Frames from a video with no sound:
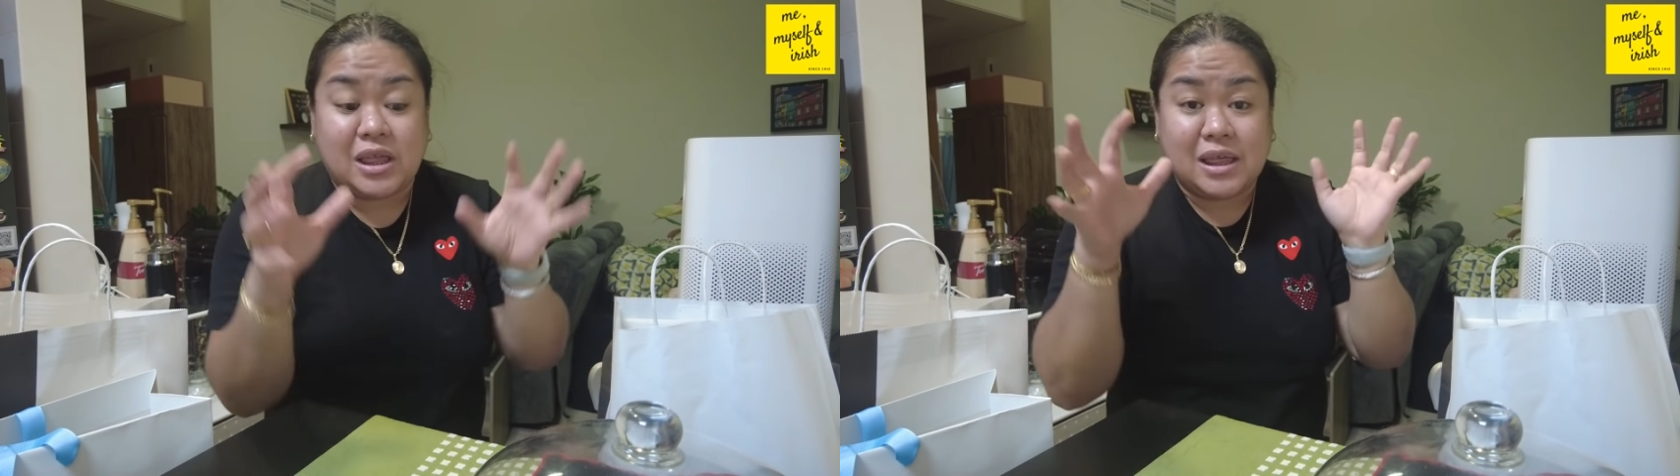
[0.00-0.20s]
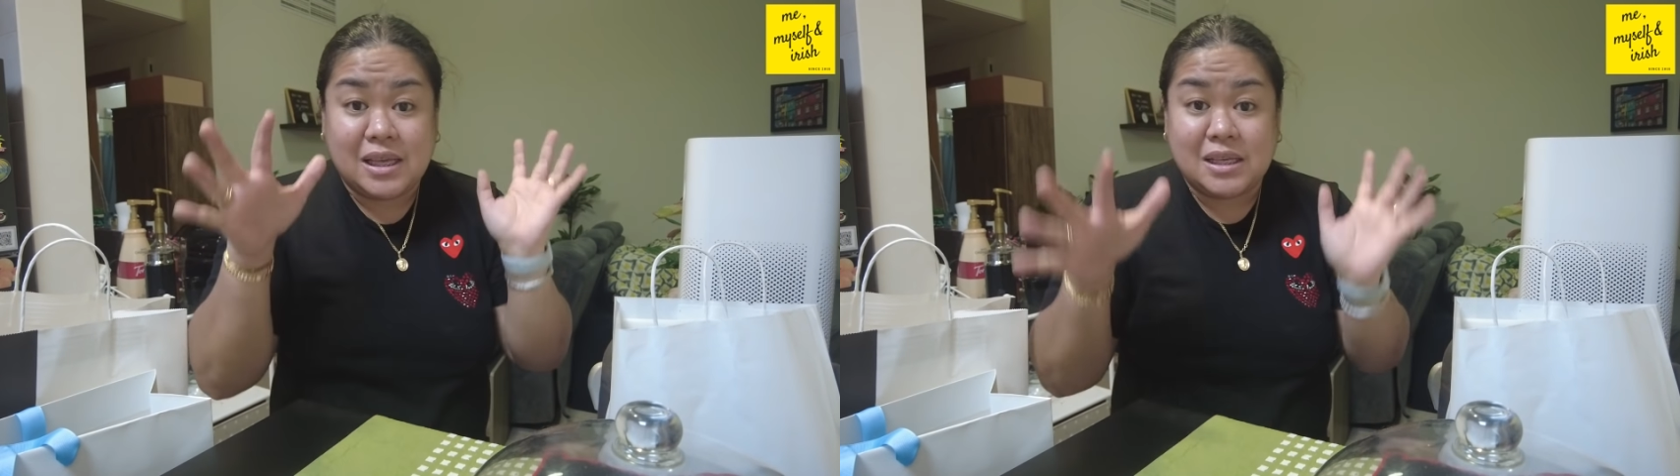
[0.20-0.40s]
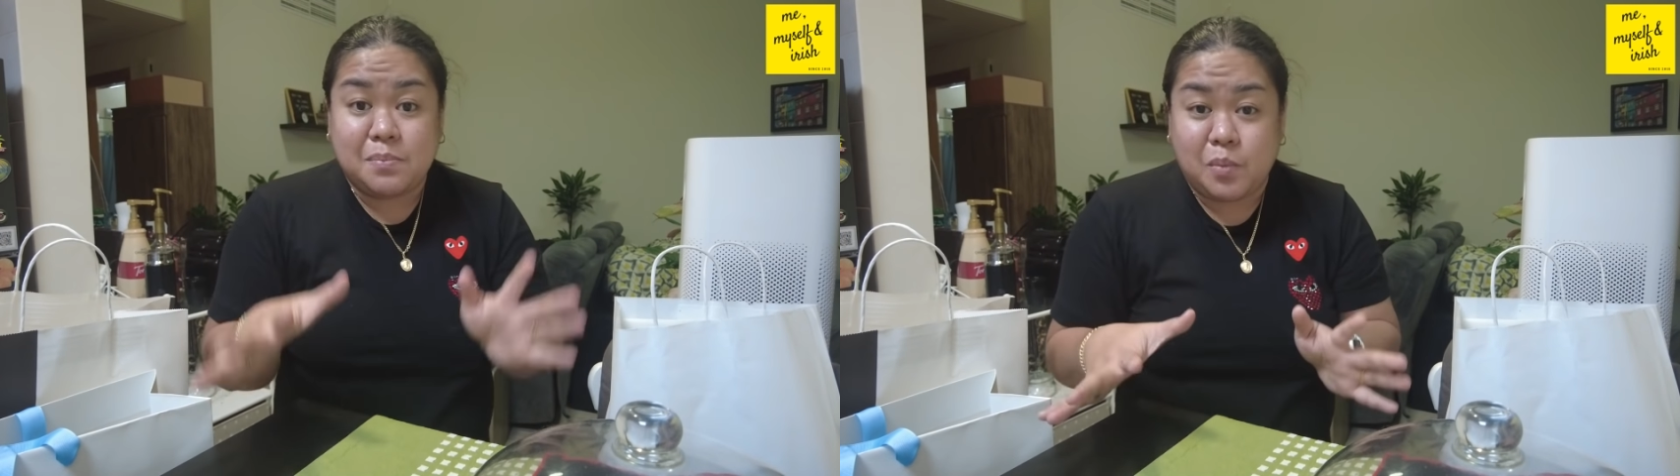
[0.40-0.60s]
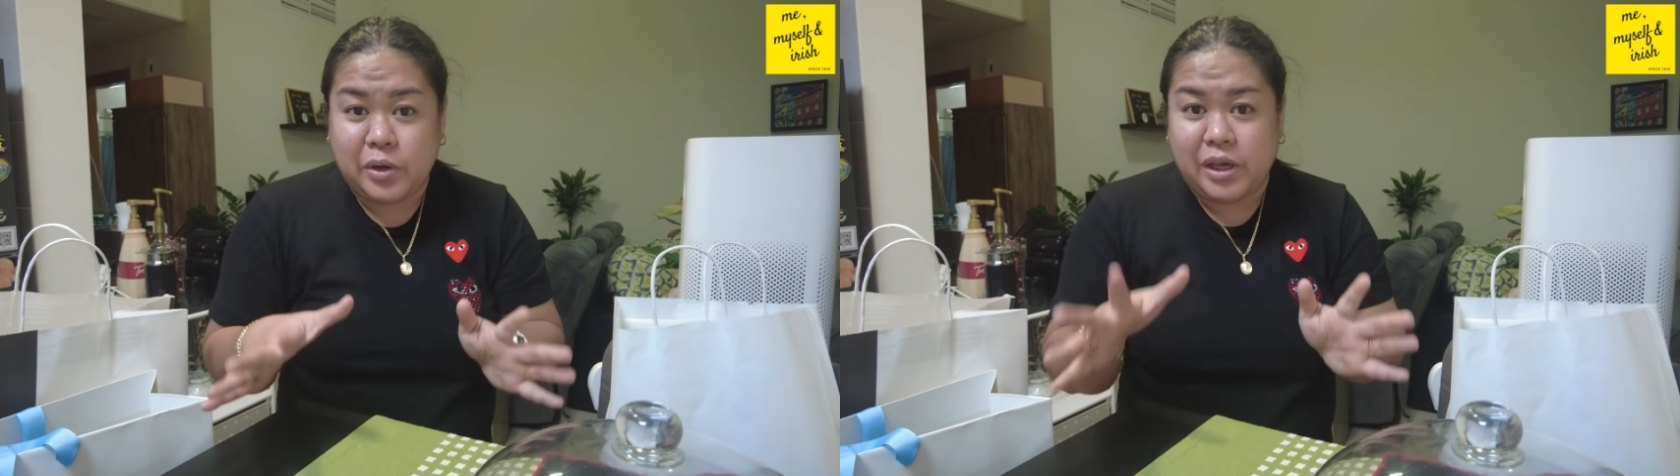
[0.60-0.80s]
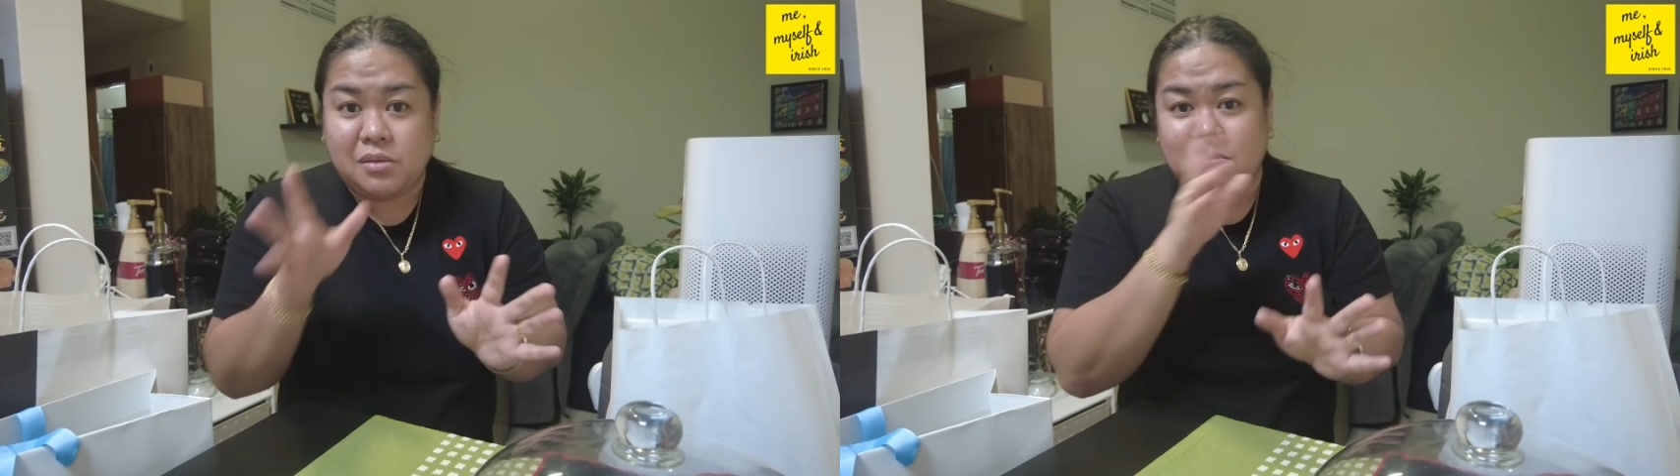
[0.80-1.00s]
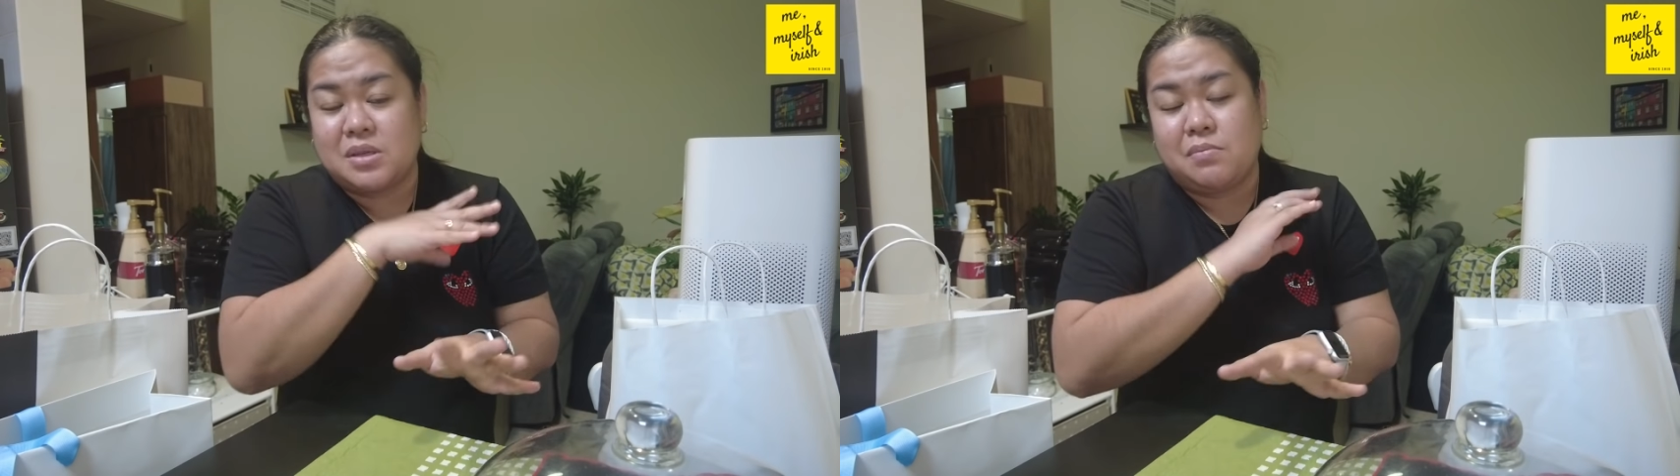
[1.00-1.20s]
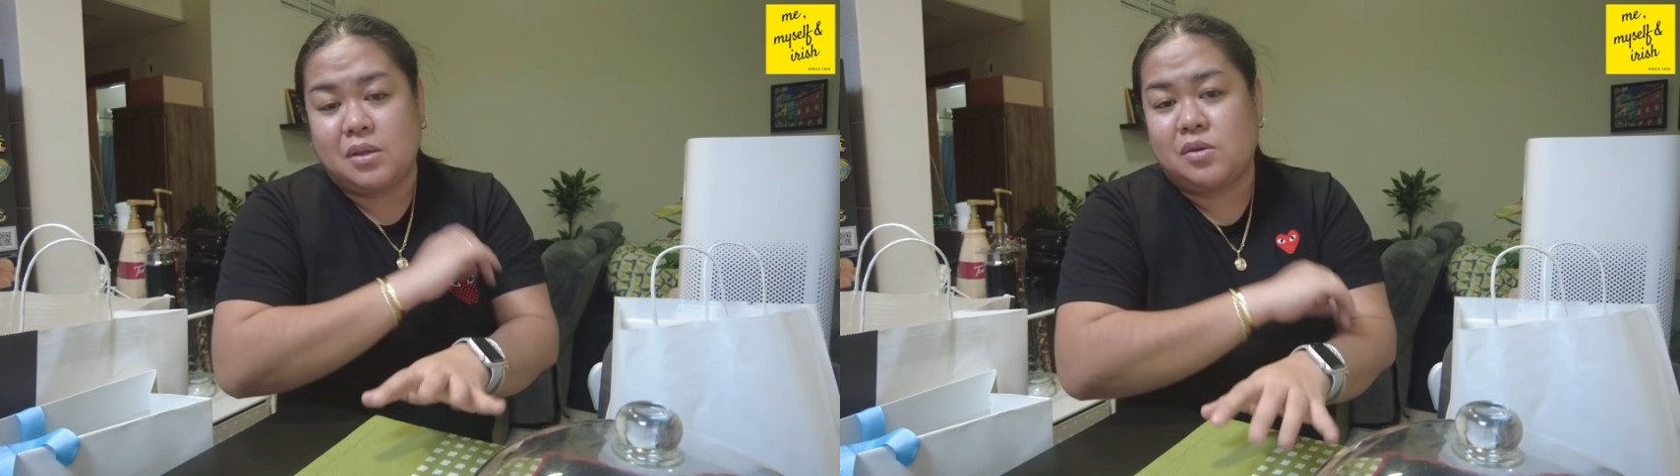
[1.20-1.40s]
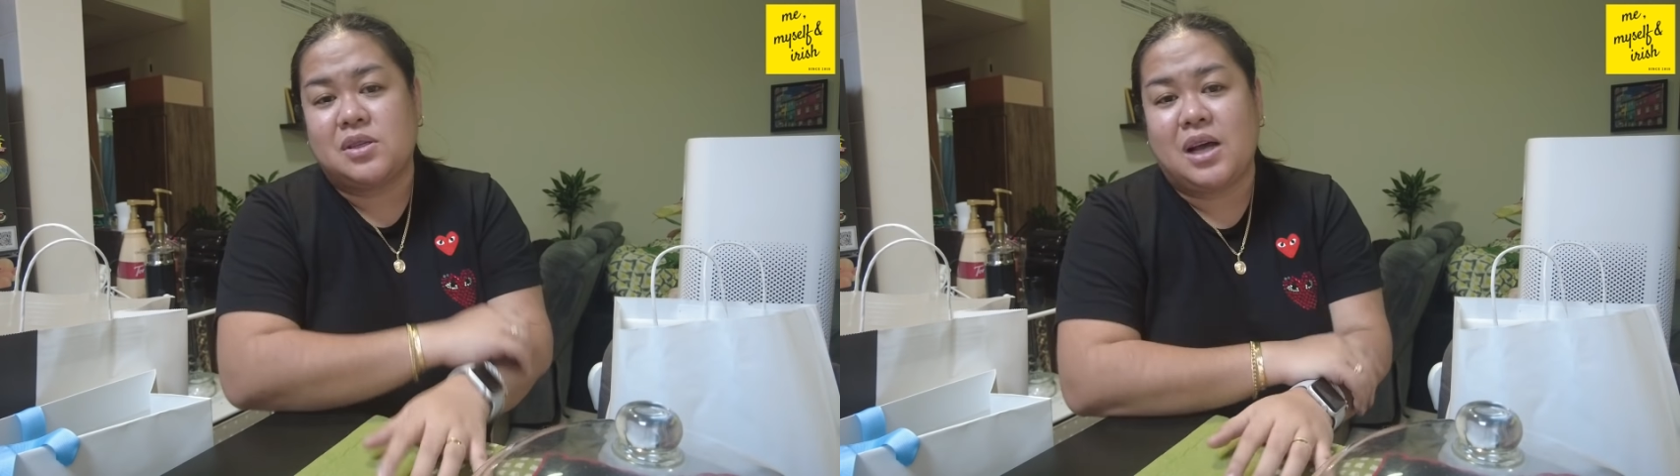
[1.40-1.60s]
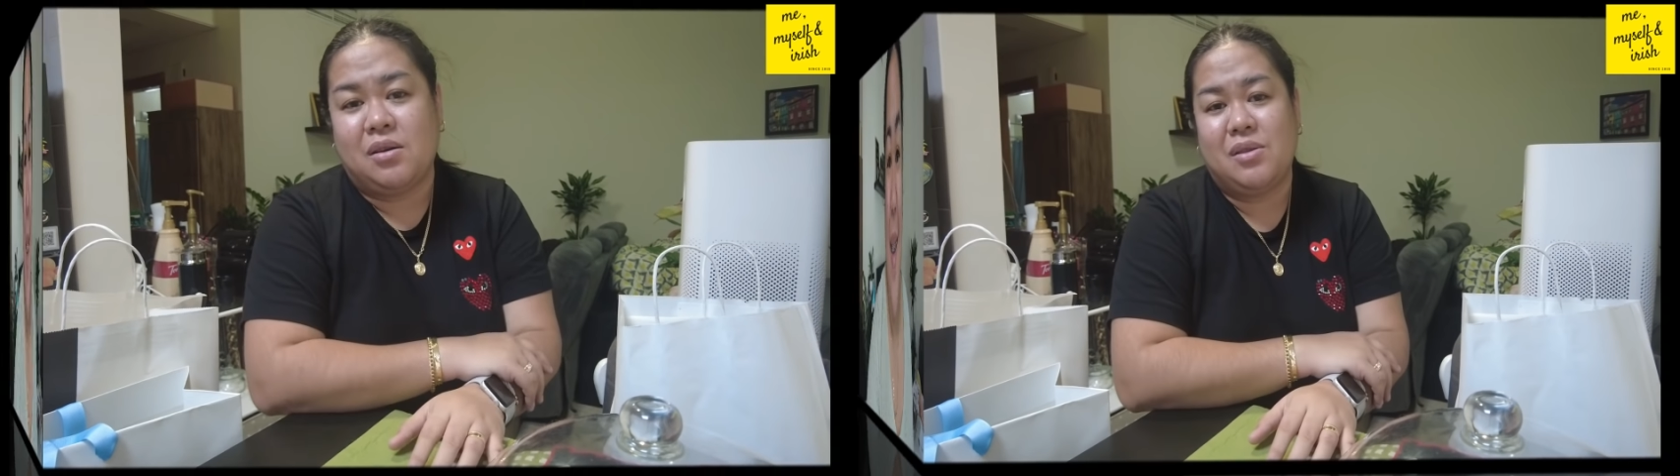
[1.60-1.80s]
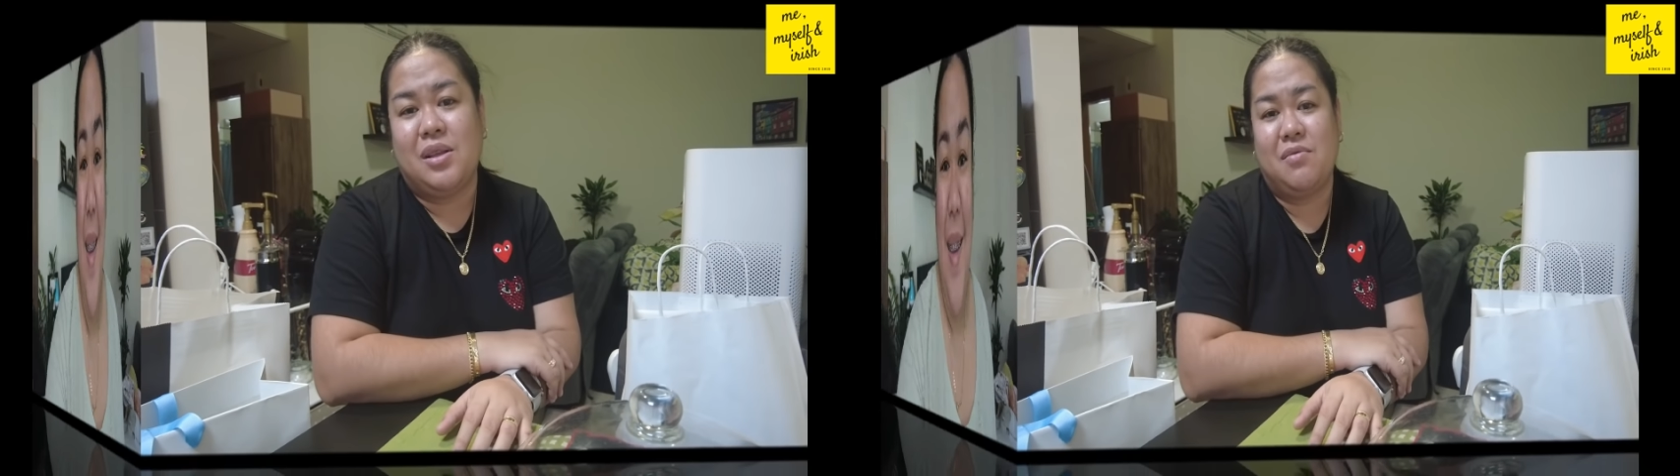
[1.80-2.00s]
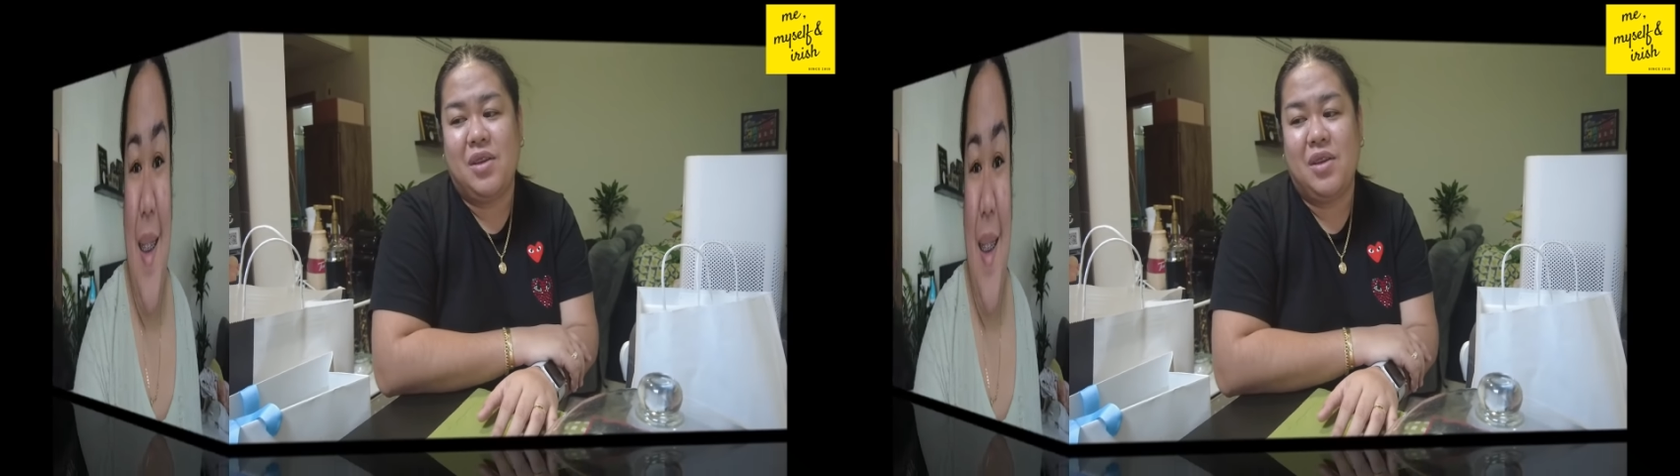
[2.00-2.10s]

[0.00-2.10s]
at this point, mas bet ko sa Outlet